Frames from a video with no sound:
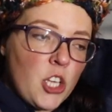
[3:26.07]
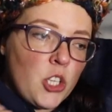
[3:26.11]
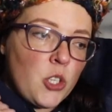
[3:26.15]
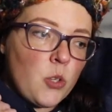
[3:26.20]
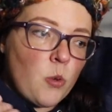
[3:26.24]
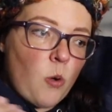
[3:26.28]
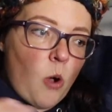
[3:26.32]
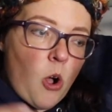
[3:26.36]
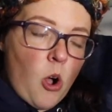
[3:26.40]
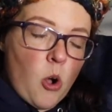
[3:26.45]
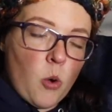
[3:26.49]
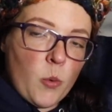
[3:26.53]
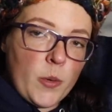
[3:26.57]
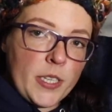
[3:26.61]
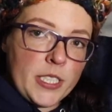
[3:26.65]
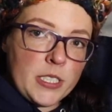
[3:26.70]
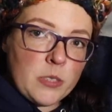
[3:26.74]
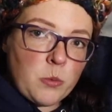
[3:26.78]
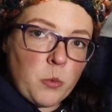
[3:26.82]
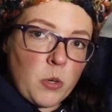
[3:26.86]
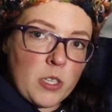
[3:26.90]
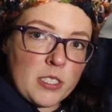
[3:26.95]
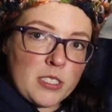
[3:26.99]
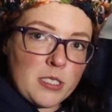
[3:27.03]
you
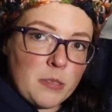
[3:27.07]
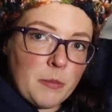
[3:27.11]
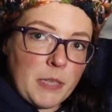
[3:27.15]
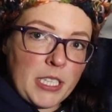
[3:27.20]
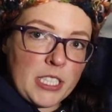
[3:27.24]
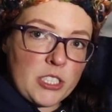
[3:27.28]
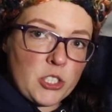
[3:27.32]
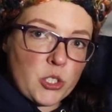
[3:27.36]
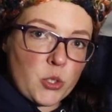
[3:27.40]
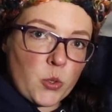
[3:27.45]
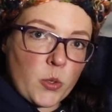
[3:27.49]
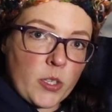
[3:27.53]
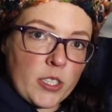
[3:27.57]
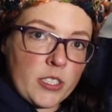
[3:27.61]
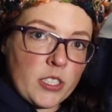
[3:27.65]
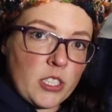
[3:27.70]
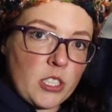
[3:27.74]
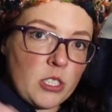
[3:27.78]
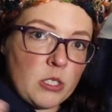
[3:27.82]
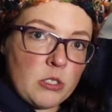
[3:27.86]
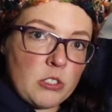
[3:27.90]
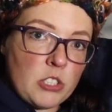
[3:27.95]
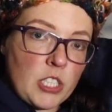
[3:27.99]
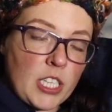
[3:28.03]
always want to make sure
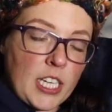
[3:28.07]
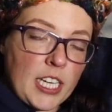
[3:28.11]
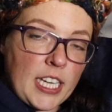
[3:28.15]
that you